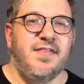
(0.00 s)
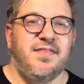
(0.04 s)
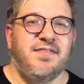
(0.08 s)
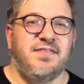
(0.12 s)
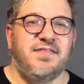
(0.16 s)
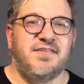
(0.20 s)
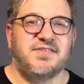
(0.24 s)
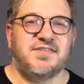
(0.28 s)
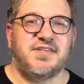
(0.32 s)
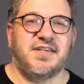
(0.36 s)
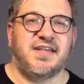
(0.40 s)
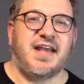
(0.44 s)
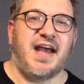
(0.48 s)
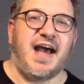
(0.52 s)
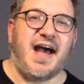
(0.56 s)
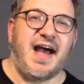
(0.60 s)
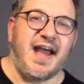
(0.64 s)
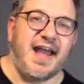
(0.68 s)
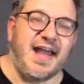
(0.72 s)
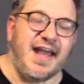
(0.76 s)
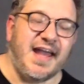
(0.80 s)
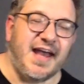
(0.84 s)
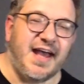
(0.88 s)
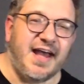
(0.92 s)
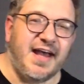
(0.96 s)
There's a
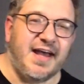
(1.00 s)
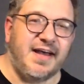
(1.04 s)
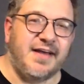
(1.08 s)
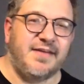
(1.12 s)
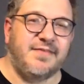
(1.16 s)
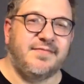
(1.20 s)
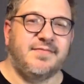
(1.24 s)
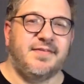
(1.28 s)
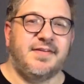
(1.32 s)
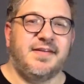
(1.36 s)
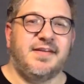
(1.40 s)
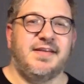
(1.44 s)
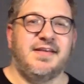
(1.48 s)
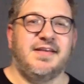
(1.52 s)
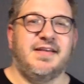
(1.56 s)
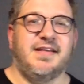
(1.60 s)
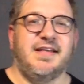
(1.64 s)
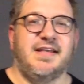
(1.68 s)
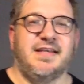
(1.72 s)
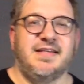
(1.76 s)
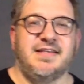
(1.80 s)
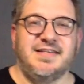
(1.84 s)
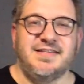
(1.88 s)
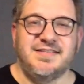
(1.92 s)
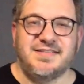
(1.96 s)
guy,
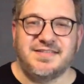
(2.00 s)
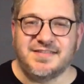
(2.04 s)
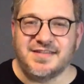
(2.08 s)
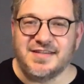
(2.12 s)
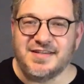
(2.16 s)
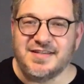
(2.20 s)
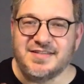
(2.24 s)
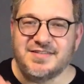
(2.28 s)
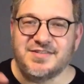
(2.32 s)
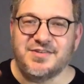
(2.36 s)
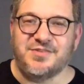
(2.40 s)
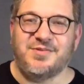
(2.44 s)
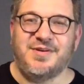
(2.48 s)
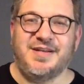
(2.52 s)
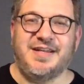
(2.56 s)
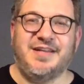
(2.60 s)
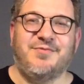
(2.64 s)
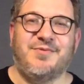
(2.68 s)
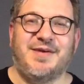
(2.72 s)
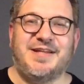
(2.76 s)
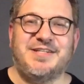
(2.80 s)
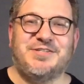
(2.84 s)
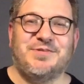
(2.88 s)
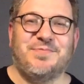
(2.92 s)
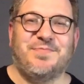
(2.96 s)
he's already
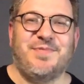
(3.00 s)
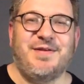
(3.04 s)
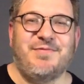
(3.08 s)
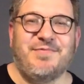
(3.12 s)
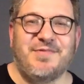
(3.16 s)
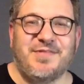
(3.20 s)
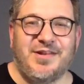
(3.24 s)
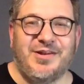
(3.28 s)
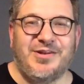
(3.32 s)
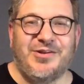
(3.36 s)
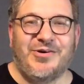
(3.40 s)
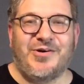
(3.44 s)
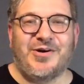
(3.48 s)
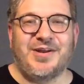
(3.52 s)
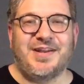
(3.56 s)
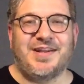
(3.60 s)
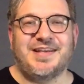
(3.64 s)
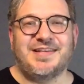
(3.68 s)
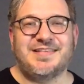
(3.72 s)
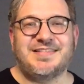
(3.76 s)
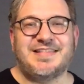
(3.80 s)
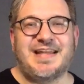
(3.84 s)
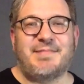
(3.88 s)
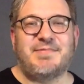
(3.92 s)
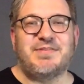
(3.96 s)
went to be with the Lord.
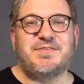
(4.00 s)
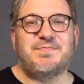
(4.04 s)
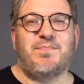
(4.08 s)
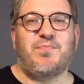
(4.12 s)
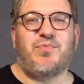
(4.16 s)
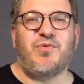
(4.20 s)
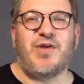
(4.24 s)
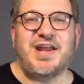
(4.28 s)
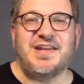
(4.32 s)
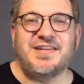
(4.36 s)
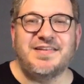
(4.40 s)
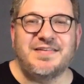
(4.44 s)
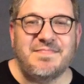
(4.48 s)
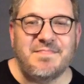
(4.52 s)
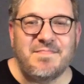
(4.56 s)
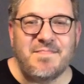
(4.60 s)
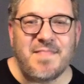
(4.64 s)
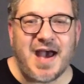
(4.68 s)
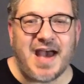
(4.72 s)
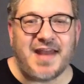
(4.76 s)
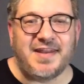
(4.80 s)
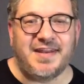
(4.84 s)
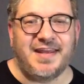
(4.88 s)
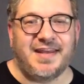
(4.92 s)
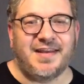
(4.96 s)
His name is Brennan
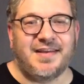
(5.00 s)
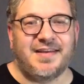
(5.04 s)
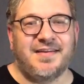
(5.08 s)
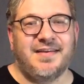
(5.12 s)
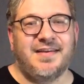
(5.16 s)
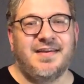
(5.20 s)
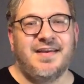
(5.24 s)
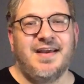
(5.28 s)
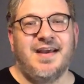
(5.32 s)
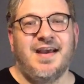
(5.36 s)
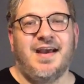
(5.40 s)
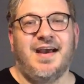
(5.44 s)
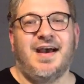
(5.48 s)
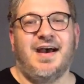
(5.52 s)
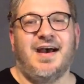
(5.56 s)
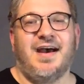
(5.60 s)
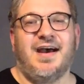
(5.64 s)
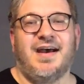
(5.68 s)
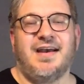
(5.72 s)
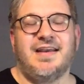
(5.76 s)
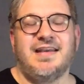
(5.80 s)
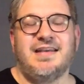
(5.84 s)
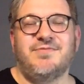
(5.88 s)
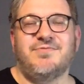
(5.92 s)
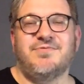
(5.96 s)
Manning.
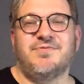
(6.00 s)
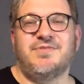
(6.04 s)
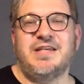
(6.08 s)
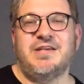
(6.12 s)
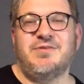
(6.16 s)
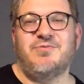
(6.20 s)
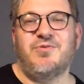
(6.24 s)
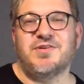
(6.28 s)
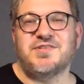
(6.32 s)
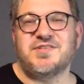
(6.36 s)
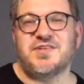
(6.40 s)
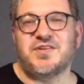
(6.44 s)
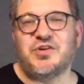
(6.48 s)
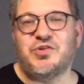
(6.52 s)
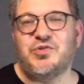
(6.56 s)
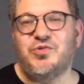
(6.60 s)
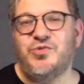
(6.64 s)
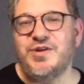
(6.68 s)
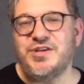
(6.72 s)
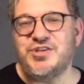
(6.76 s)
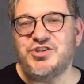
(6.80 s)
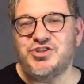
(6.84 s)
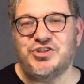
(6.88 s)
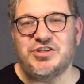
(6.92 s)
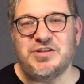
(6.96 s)
He was a
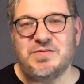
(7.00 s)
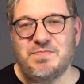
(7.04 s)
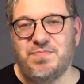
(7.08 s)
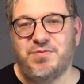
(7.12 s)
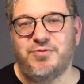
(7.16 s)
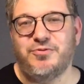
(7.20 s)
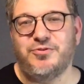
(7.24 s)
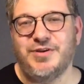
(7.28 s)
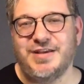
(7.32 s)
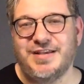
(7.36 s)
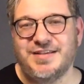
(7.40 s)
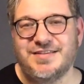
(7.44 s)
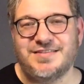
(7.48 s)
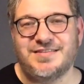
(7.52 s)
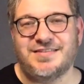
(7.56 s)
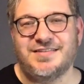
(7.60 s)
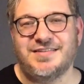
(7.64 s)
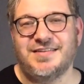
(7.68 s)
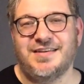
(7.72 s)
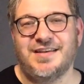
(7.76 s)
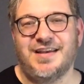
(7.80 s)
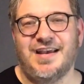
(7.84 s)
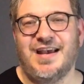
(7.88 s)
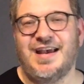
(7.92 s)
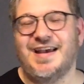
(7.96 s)
Christian
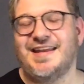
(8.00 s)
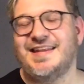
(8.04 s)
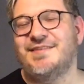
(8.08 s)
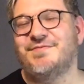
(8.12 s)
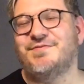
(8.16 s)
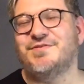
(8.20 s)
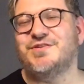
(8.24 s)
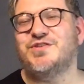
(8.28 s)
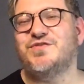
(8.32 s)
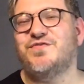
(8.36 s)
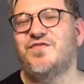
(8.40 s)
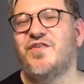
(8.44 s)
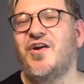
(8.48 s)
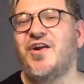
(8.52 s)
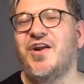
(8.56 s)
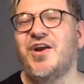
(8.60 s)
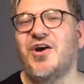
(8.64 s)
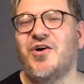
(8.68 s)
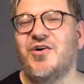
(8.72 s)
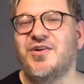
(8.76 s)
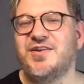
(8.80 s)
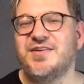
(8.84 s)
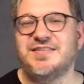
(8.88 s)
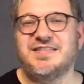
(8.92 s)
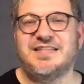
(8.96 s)
priest, and he was very
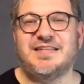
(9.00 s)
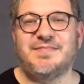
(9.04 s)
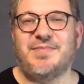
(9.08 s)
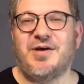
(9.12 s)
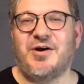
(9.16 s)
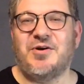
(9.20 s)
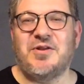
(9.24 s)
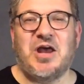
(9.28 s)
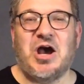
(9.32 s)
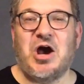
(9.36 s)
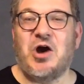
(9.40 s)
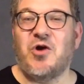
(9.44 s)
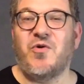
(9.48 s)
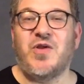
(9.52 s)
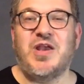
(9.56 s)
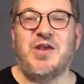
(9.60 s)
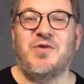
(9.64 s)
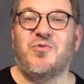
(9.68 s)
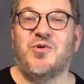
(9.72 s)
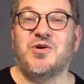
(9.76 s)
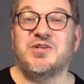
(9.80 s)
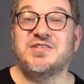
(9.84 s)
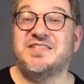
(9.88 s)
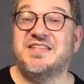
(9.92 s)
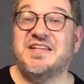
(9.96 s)
honest about how he
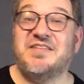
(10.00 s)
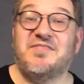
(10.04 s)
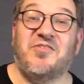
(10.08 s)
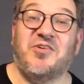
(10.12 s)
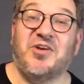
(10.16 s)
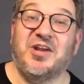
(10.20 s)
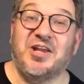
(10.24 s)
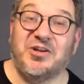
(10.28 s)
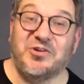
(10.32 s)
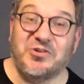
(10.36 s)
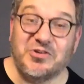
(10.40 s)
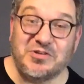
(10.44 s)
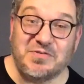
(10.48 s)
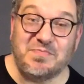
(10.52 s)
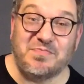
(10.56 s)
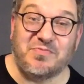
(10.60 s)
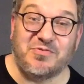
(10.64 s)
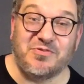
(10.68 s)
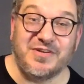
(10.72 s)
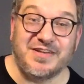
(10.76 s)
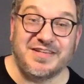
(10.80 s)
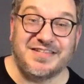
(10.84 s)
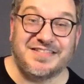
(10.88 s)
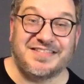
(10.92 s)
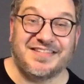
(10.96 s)
wasn't a very good
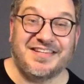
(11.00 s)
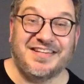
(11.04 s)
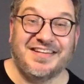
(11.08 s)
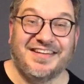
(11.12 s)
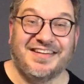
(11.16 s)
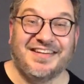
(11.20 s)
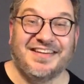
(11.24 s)
priest,